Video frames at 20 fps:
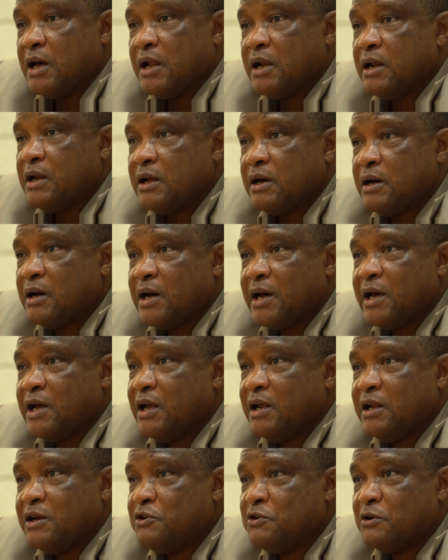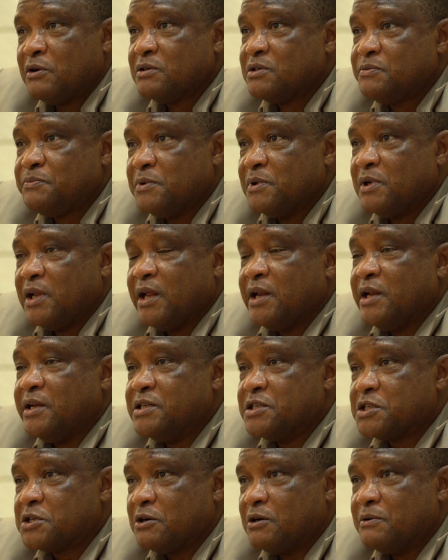And I don't feel any
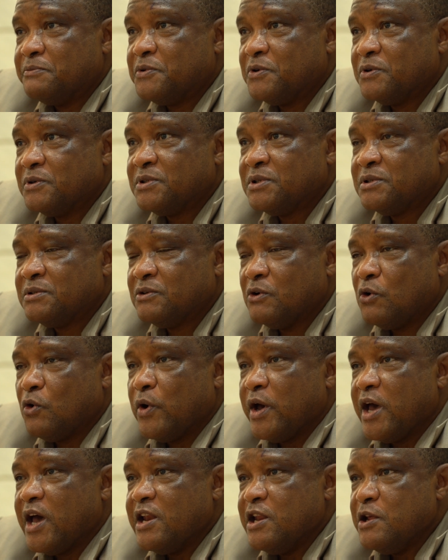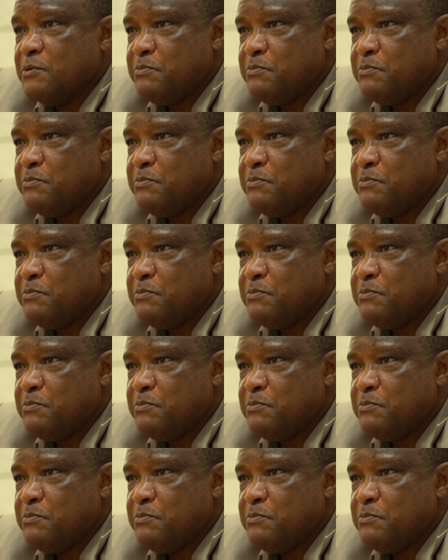discomfort or any